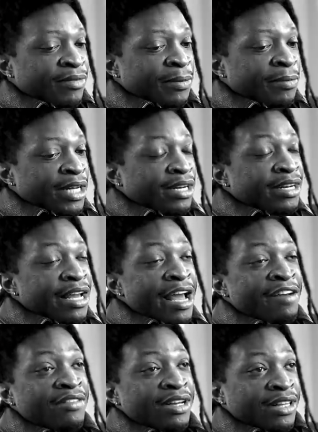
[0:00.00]
meaning they
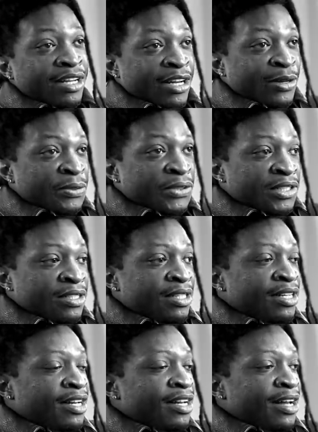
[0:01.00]
have nothing else,
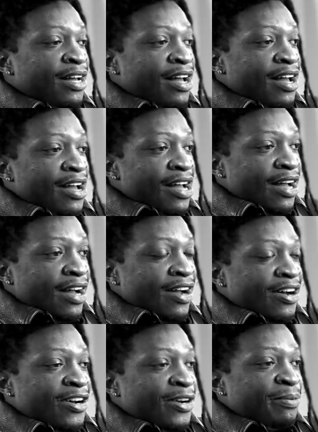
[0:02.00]

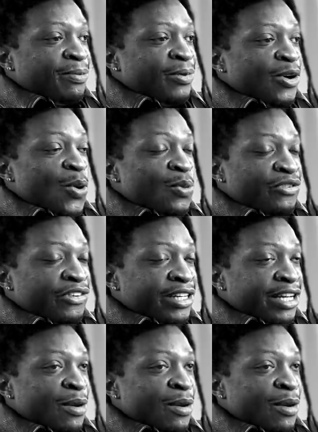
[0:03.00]
hopefully